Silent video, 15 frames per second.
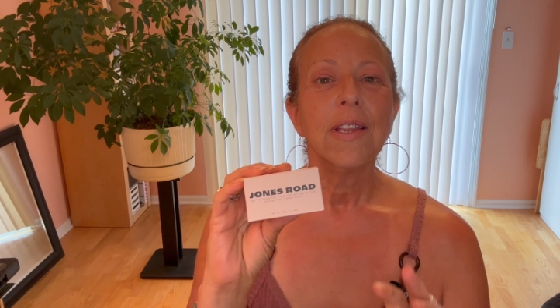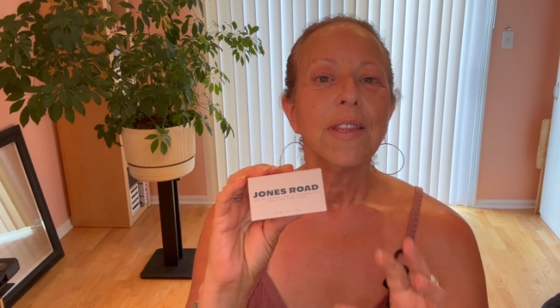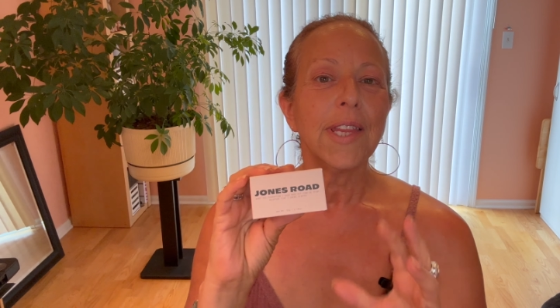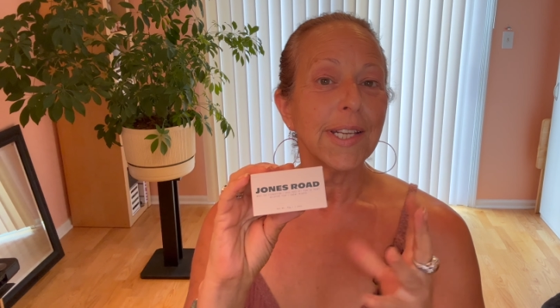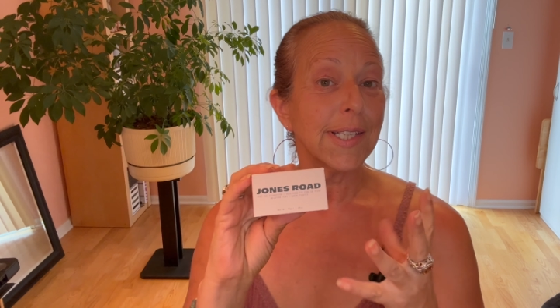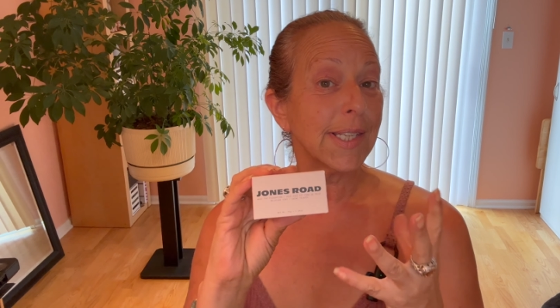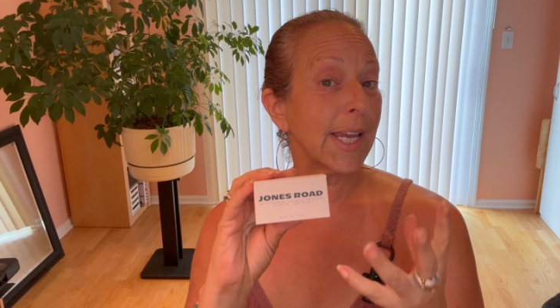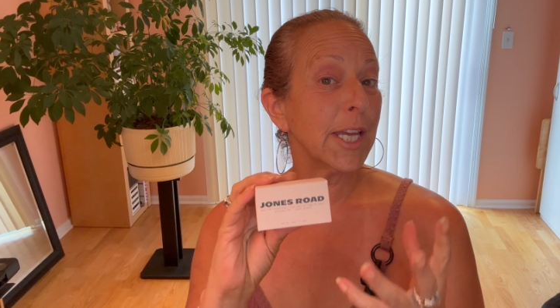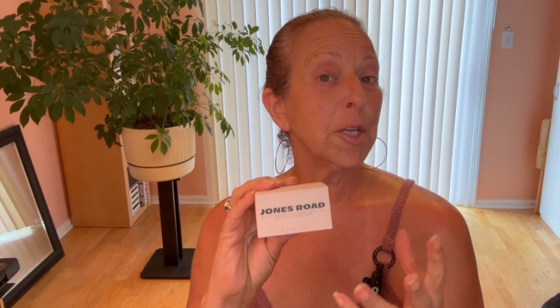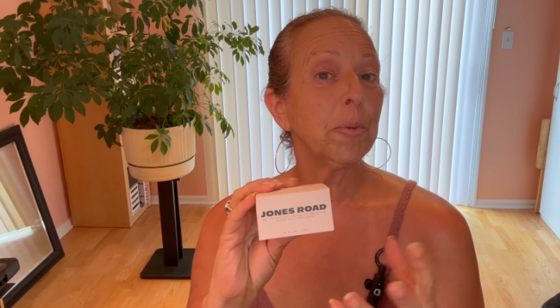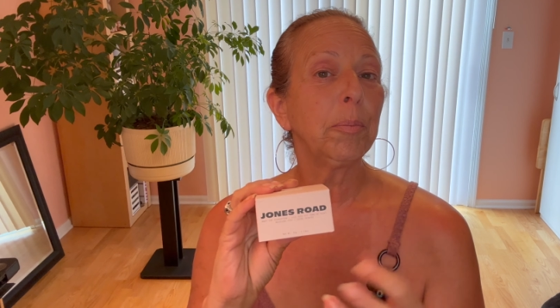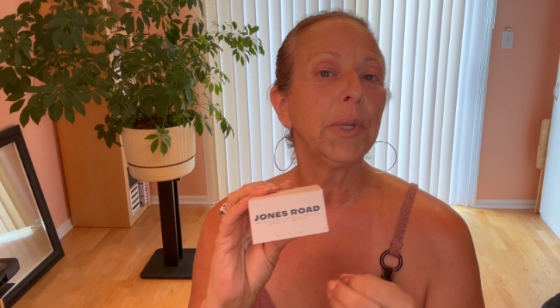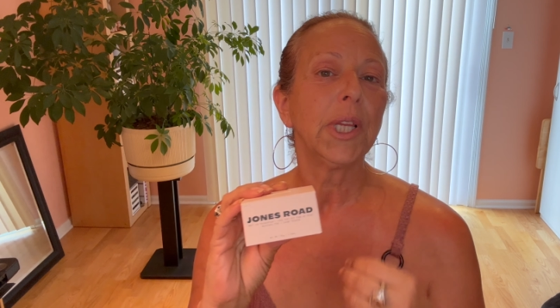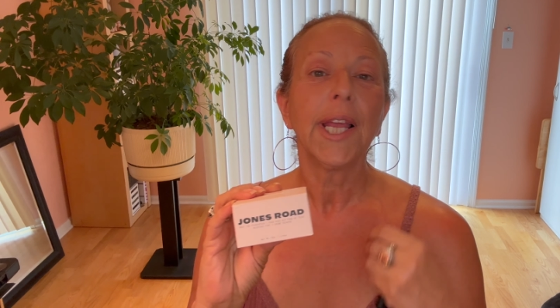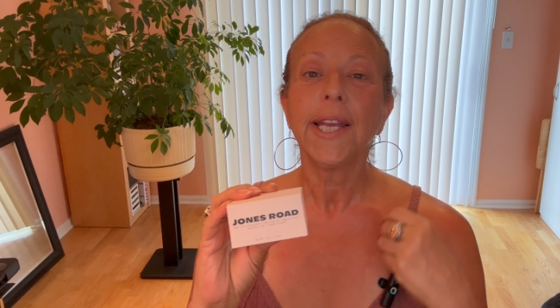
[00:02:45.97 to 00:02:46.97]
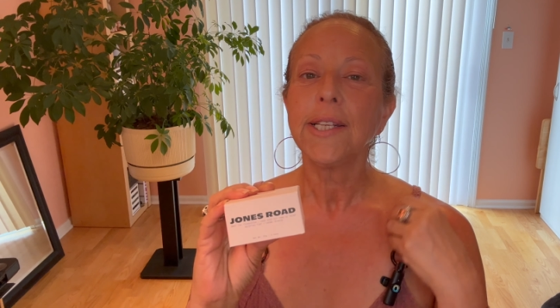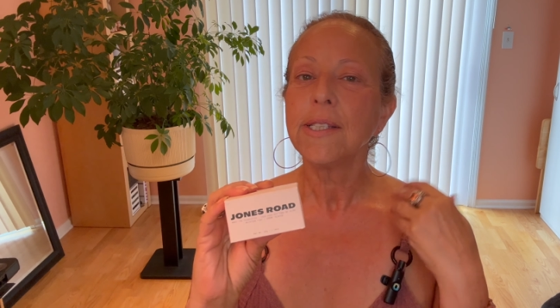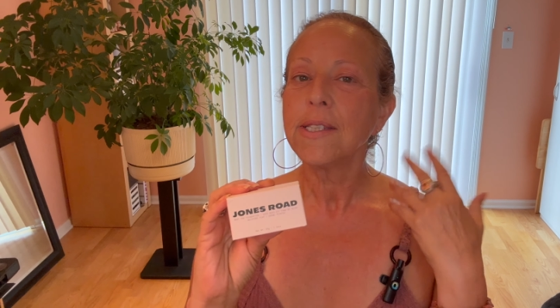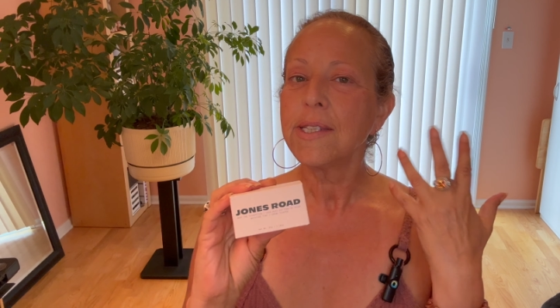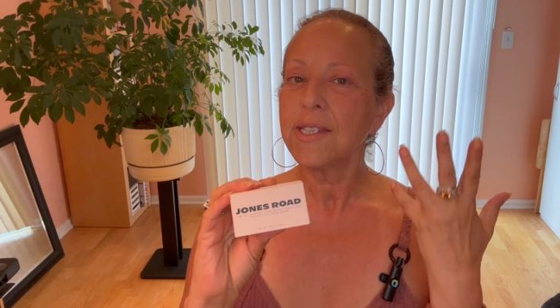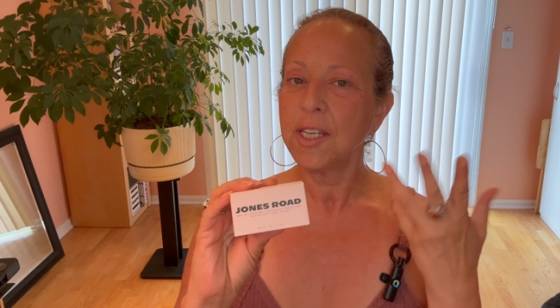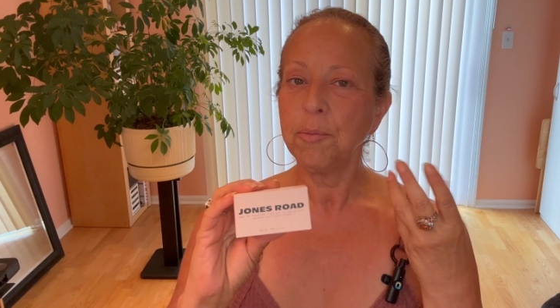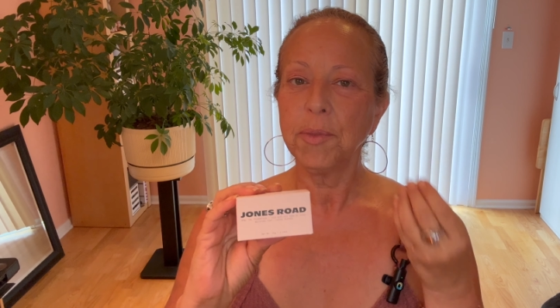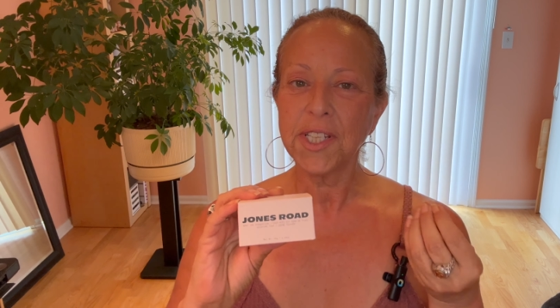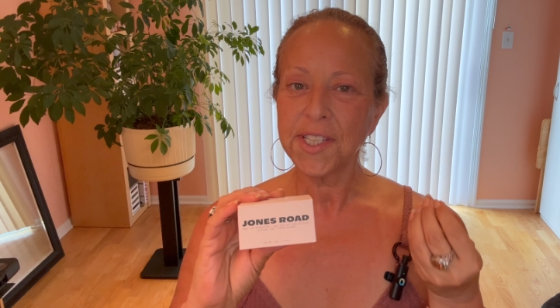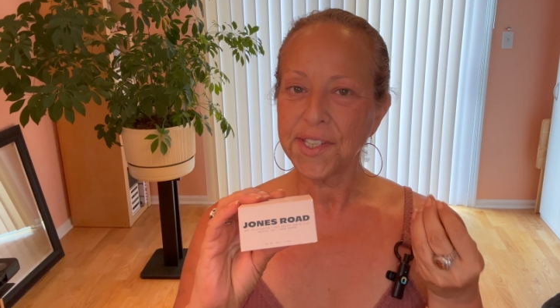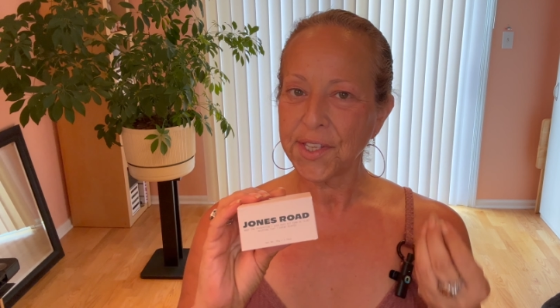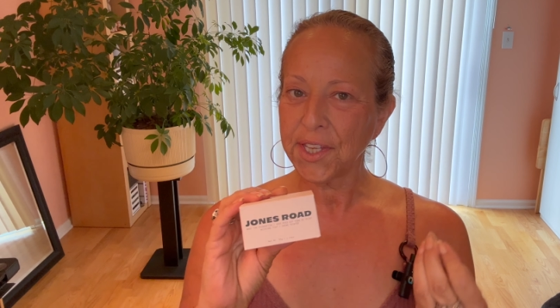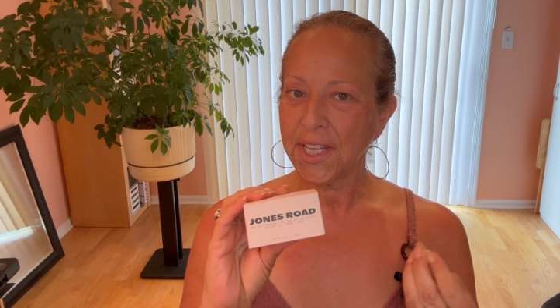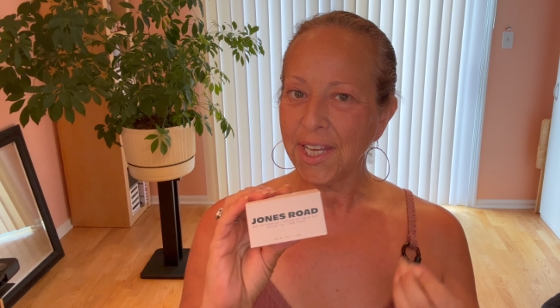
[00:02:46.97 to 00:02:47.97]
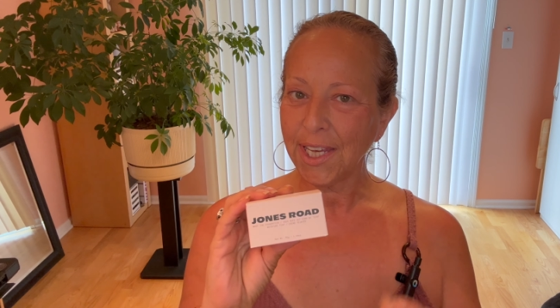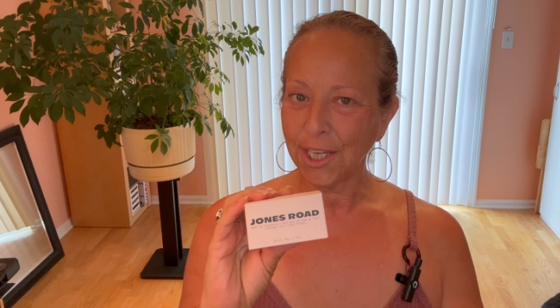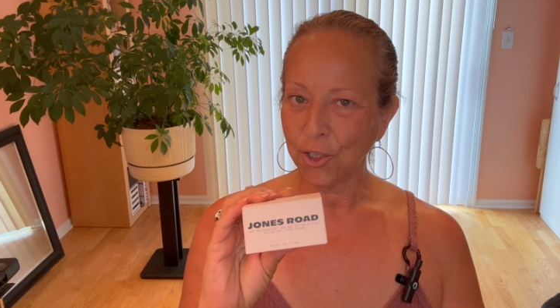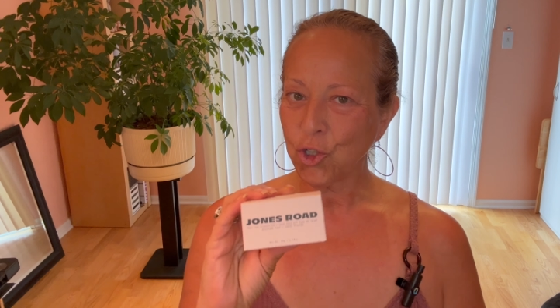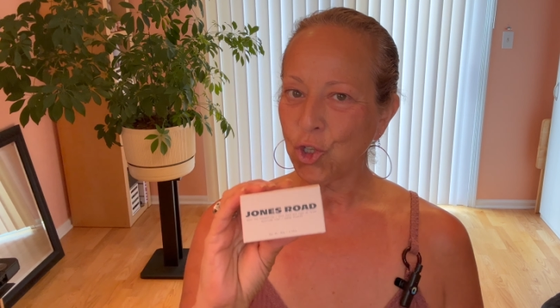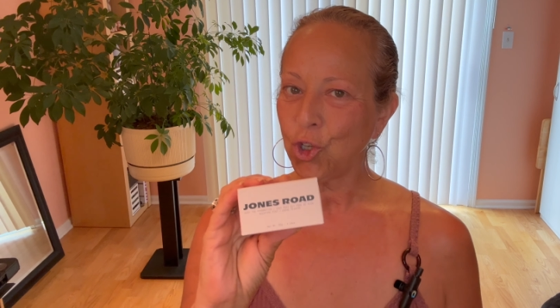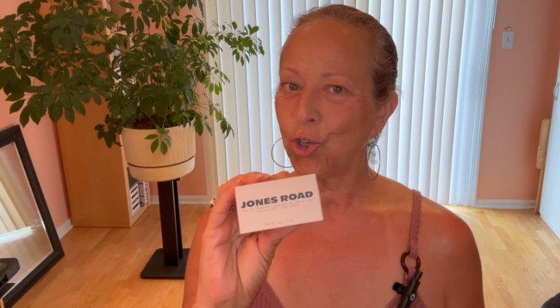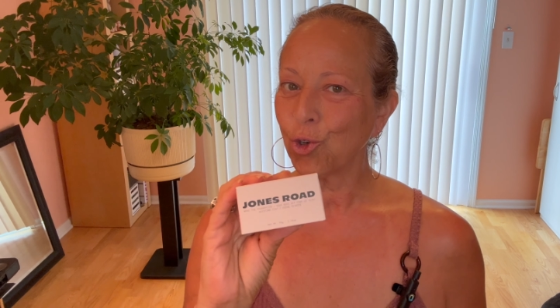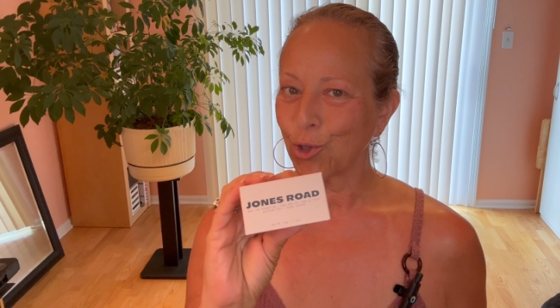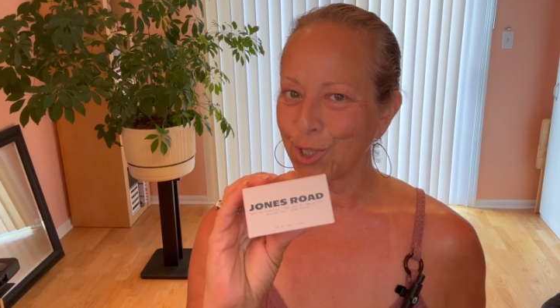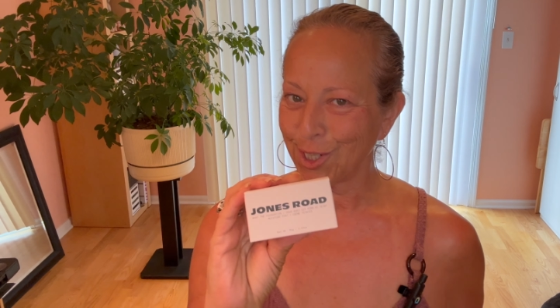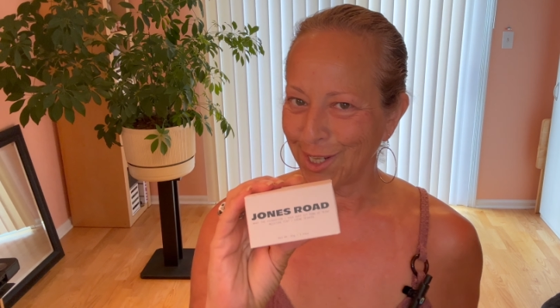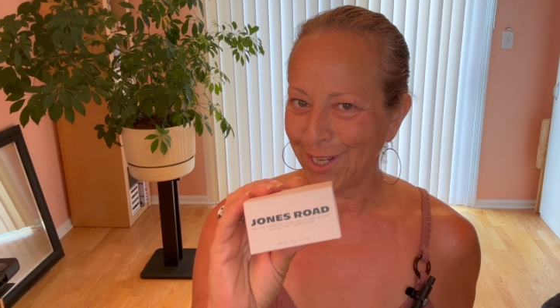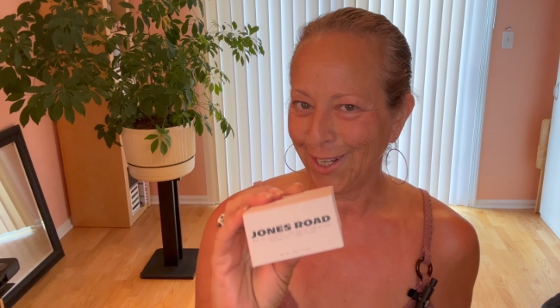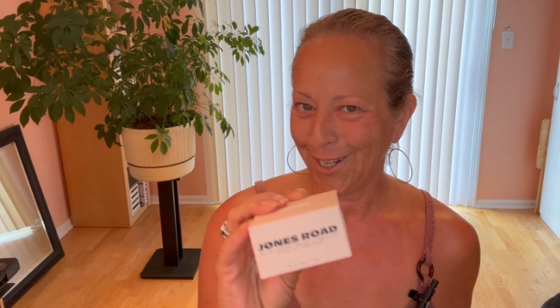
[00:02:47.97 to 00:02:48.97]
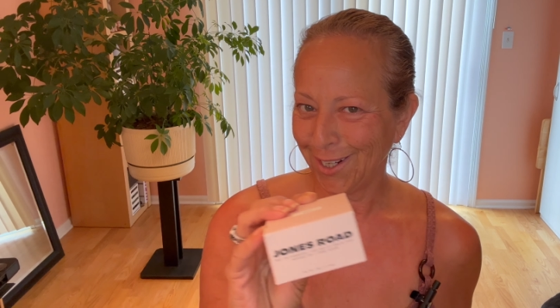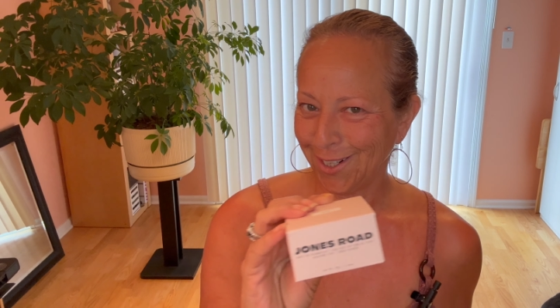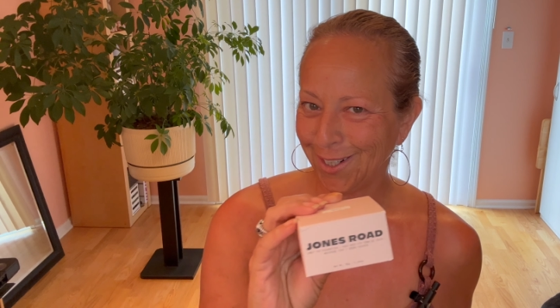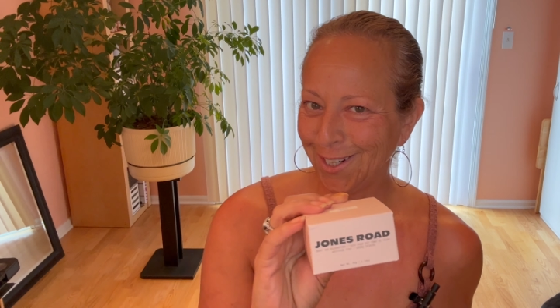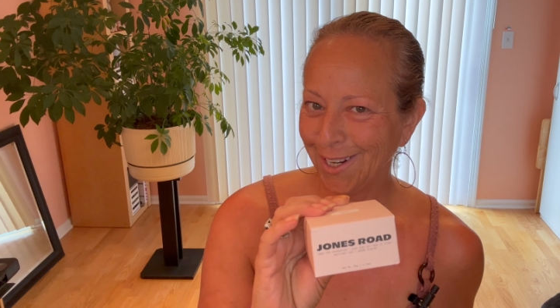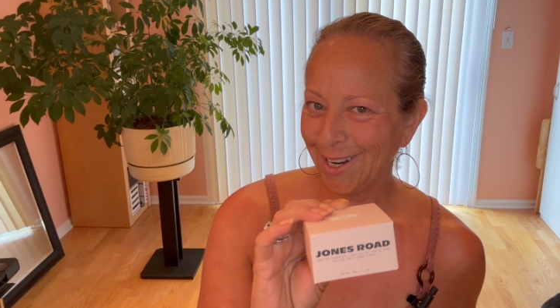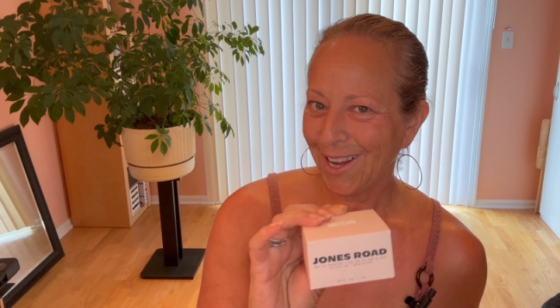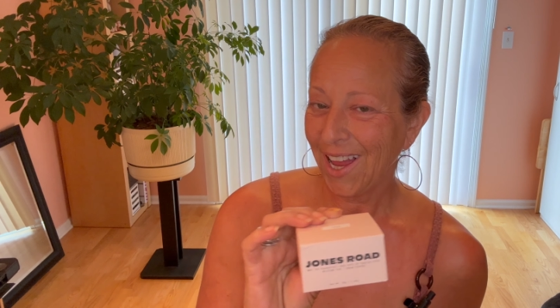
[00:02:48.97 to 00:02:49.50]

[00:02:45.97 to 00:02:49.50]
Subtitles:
They say it blends seamlessly into your skin,